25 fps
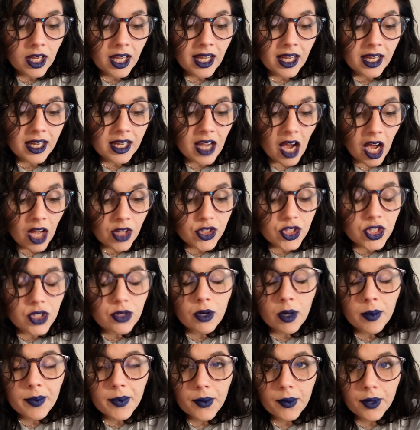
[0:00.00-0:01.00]
it got
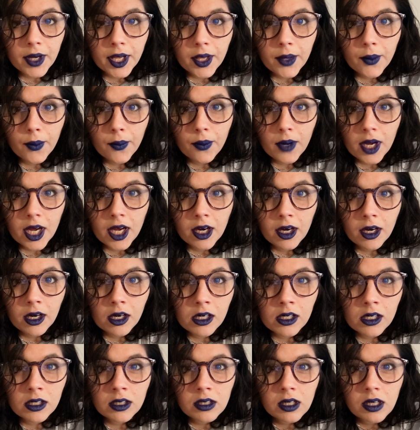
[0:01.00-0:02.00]
to a point
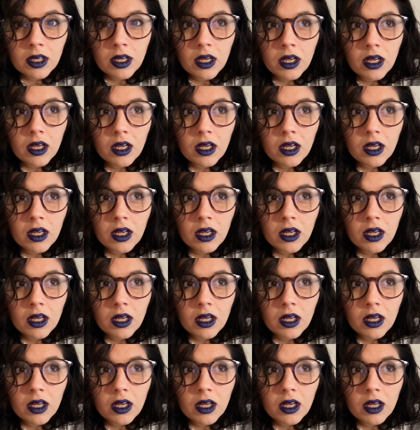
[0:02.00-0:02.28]
where